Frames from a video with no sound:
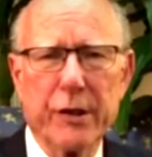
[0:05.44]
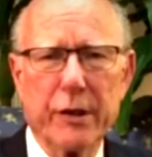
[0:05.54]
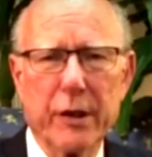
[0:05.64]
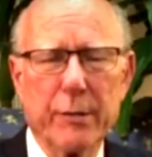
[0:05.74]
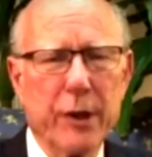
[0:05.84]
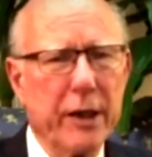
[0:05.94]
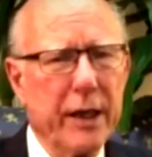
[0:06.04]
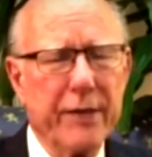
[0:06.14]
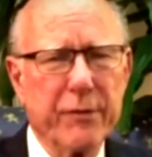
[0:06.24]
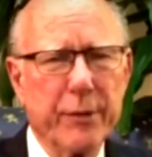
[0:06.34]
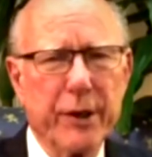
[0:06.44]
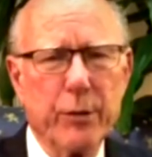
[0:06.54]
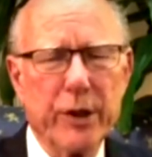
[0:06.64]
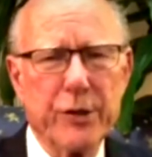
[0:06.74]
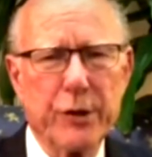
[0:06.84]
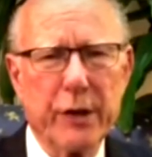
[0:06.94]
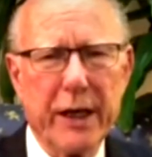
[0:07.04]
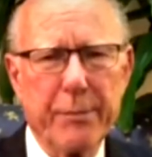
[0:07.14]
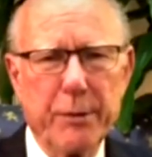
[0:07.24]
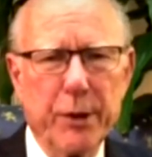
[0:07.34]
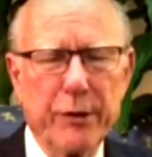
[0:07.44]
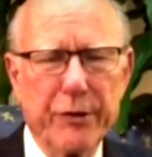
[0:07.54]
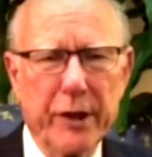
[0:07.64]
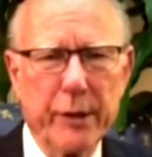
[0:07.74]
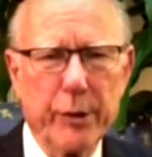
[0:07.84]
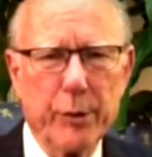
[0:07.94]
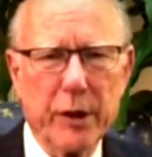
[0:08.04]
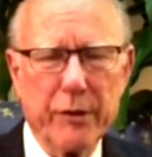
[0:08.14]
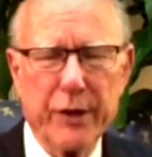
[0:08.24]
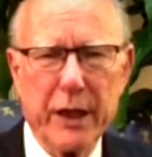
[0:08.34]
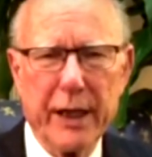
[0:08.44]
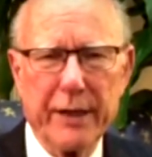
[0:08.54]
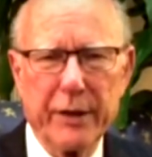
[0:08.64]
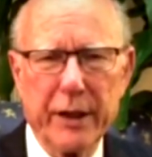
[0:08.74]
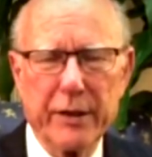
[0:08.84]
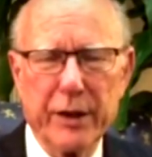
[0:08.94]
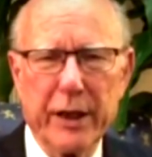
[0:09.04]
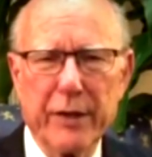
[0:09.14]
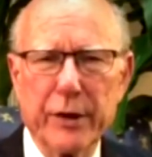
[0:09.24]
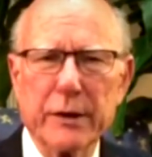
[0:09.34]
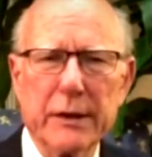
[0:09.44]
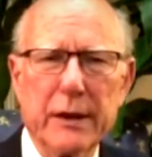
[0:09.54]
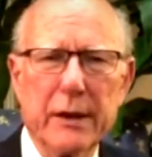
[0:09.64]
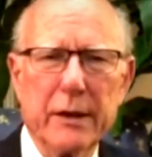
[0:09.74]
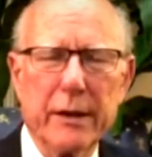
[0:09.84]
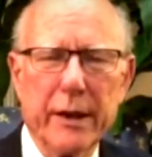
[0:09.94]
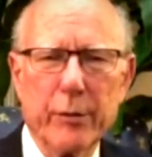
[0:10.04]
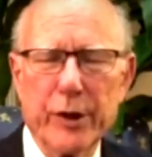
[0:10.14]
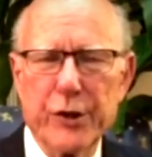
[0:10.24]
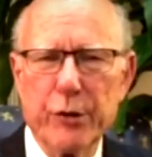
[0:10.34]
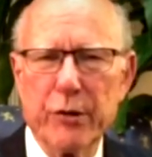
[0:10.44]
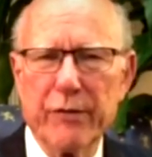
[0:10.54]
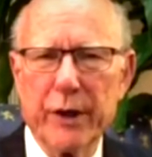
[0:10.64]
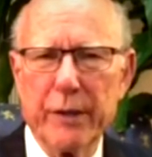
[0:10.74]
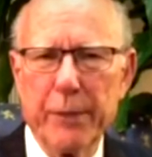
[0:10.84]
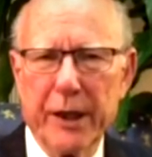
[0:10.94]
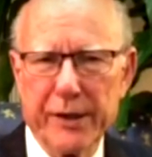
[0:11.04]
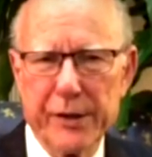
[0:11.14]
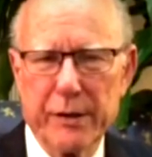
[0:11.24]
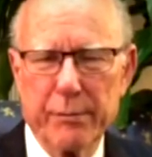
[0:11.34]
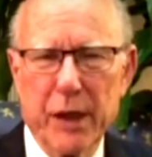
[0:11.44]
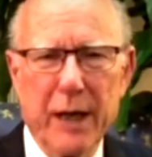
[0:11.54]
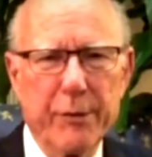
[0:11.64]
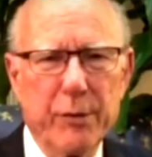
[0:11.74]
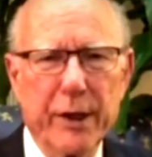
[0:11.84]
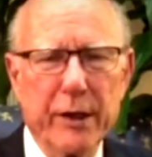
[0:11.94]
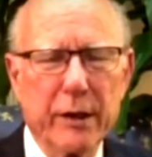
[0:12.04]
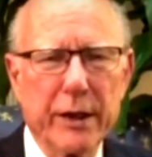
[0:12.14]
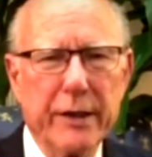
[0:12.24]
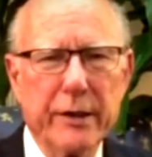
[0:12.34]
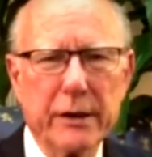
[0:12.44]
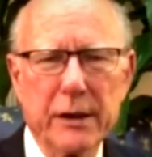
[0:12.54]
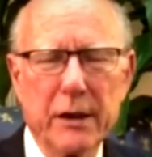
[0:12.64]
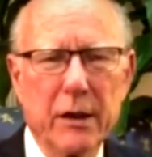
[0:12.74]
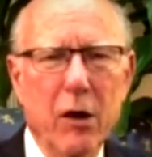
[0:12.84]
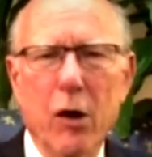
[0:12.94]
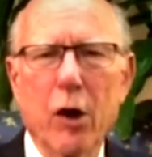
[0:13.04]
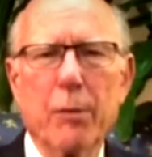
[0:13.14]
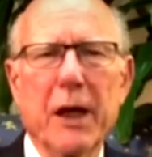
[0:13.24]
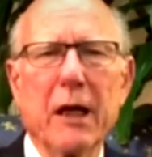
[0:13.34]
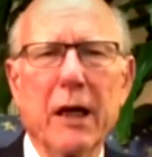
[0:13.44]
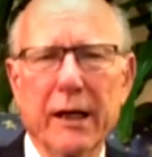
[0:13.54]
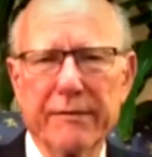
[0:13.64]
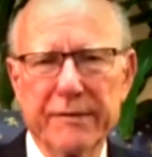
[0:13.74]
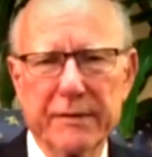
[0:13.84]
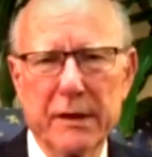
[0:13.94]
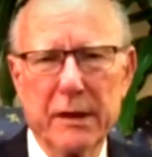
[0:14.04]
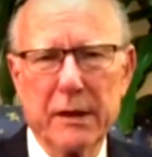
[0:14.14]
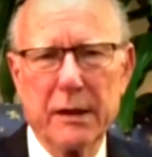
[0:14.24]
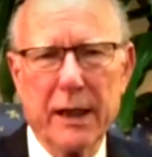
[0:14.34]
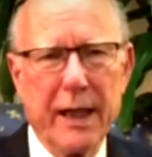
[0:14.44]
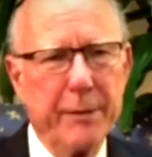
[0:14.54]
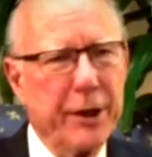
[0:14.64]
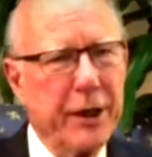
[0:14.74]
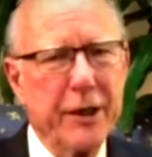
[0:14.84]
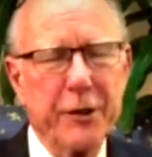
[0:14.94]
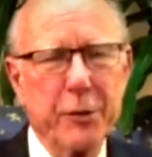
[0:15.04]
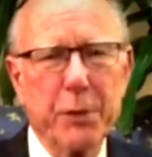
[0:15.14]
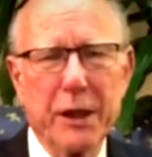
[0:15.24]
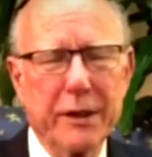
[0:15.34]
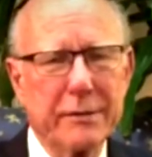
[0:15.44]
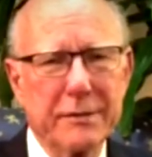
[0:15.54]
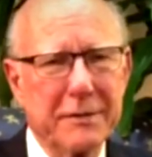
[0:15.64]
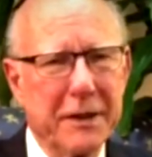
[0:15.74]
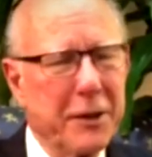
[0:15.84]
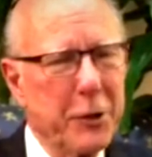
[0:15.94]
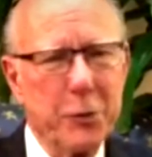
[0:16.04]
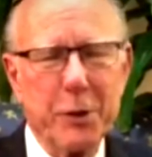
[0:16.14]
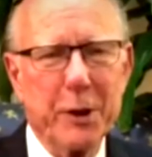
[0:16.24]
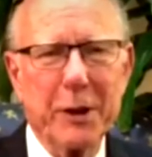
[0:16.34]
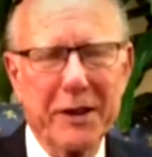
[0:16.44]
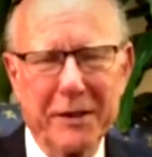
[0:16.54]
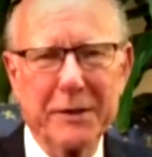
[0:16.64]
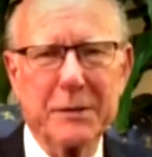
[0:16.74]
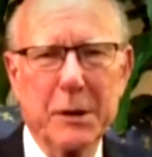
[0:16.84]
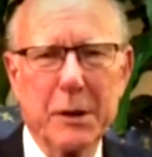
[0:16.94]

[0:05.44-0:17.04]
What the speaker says: going to come right after me to wish you happy birthday. We wanted the gang to get together and wish you the very best. Bob, you've been a leader all of my life. I've been carrying the bucket and you've been leading.